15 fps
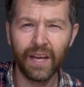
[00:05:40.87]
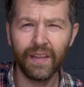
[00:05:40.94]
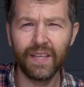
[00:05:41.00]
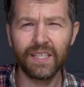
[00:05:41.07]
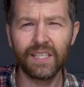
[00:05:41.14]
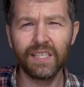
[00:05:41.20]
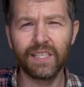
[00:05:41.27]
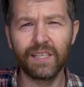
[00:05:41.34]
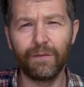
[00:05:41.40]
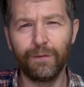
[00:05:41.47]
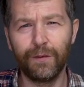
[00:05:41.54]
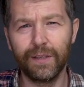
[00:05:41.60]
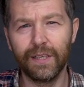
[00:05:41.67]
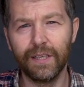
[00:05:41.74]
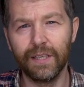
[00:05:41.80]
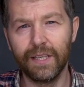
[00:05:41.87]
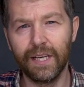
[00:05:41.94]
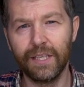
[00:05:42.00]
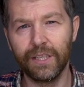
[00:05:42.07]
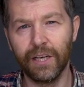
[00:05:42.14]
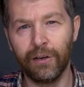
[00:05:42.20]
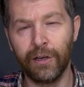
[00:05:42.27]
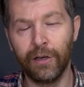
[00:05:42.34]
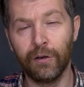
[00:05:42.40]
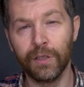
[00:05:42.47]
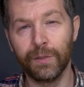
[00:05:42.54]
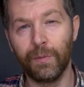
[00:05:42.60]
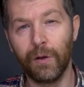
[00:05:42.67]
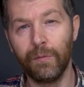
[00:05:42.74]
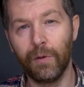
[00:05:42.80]
This is something that the DJI
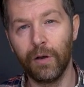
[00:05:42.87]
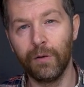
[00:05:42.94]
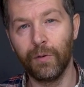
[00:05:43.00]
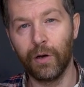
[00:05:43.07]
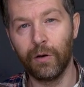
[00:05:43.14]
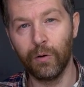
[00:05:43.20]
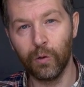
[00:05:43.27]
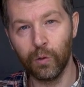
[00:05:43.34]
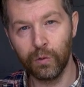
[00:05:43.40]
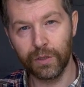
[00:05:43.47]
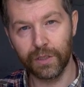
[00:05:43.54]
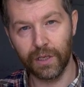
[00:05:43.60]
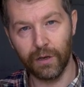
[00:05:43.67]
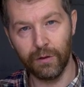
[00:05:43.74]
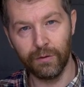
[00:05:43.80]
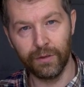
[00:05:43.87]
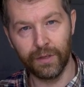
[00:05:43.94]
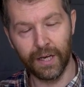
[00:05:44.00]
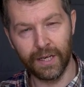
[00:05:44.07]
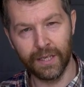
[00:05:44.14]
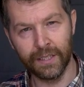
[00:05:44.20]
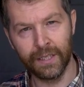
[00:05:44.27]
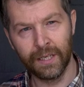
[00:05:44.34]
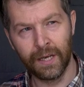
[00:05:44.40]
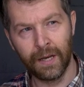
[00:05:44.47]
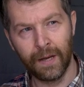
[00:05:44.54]
Osmo Mobile also does.